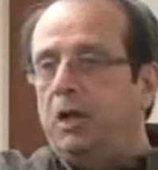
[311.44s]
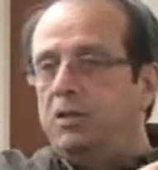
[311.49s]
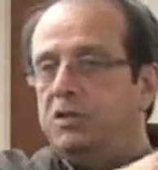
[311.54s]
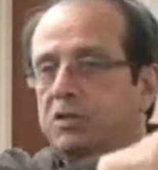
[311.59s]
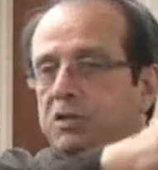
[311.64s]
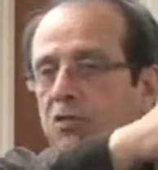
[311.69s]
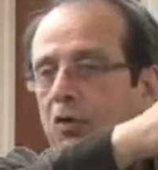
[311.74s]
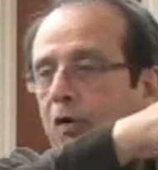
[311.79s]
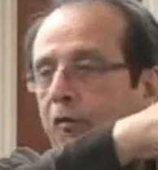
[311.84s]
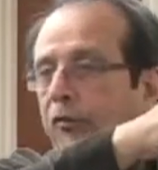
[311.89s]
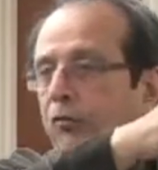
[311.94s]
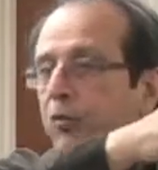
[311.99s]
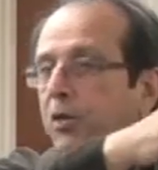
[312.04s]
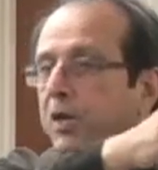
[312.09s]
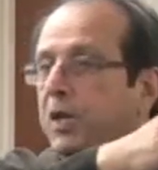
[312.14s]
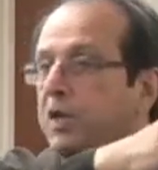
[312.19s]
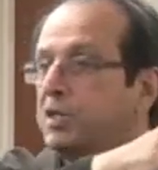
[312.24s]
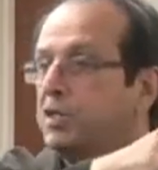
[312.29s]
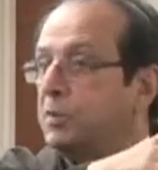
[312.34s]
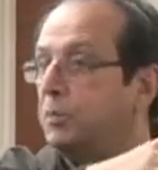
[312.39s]

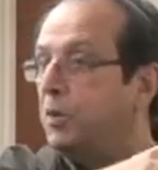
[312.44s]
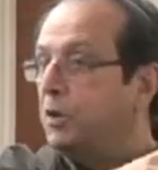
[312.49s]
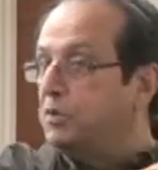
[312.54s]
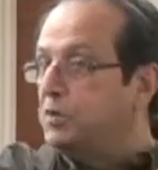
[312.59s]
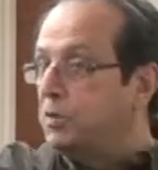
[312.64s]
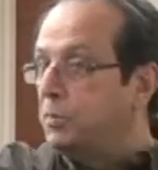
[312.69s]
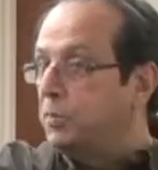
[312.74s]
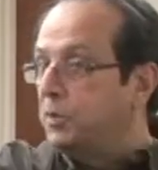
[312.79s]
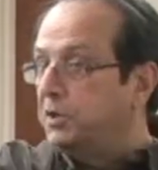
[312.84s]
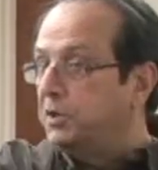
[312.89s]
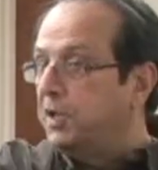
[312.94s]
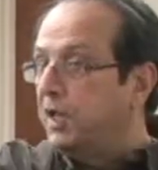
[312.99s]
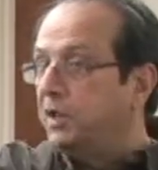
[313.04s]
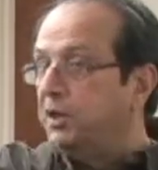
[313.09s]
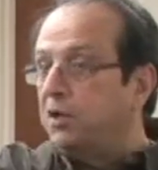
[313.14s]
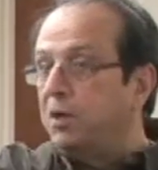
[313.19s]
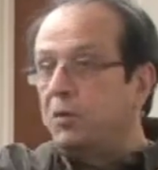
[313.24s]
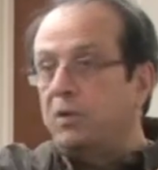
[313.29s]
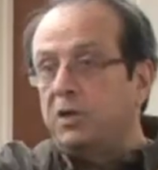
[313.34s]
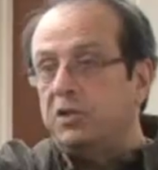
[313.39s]
software that's supposed to
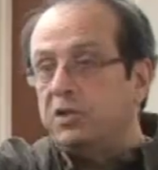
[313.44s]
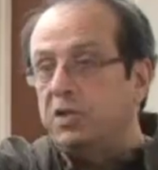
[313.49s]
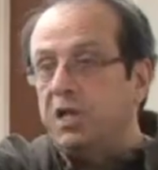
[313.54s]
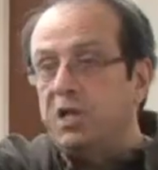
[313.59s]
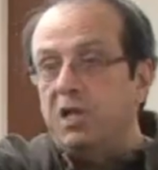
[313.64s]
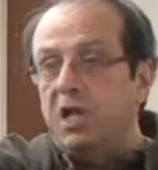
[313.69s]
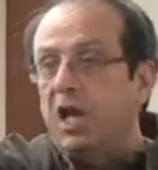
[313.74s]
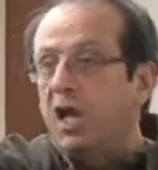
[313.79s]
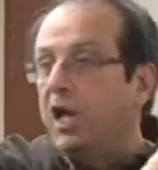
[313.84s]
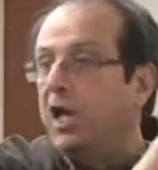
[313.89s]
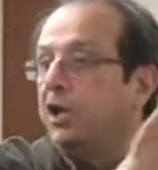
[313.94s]
protect our machine